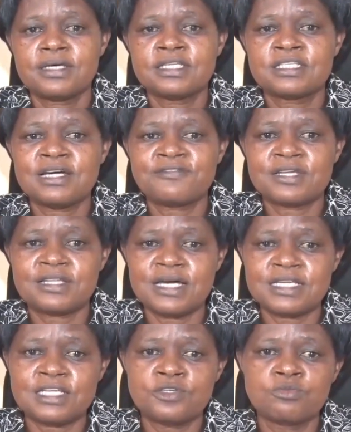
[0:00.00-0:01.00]
It's after
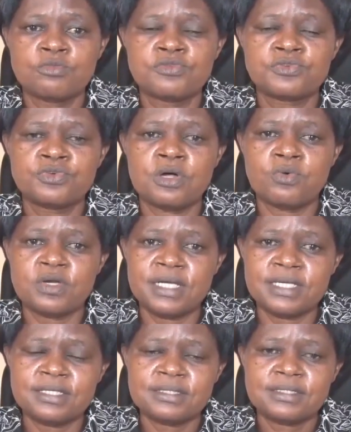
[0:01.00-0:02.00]
that you move to your
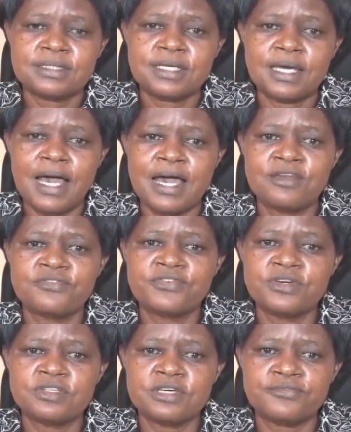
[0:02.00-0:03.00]
warden and
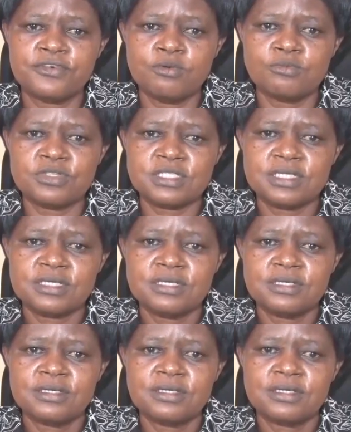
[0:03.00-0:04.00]
fill the forms
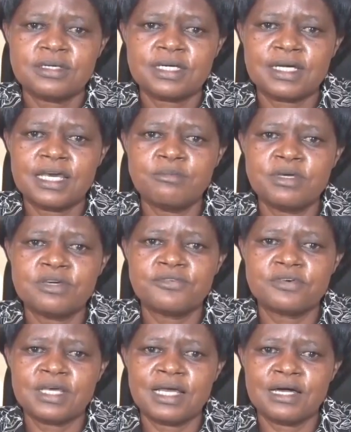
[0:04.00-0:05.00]
claiming
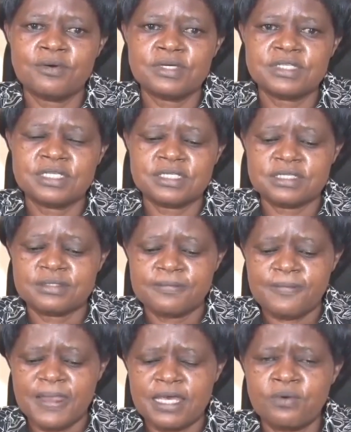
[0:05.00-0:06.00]
for the allowances.
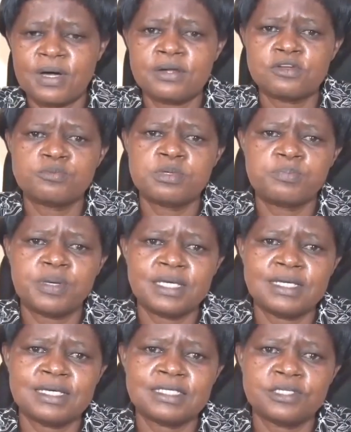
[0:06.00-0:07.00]
You cannot be
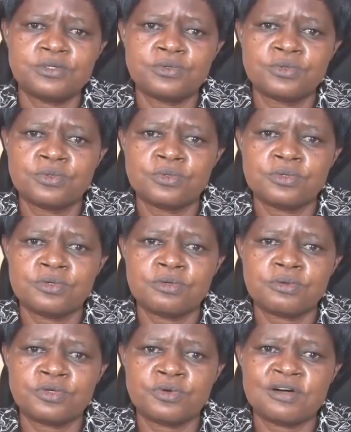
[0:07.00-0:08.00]
paid until
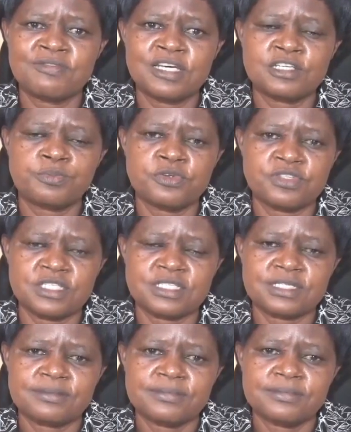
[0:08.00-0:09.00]
you cover that process.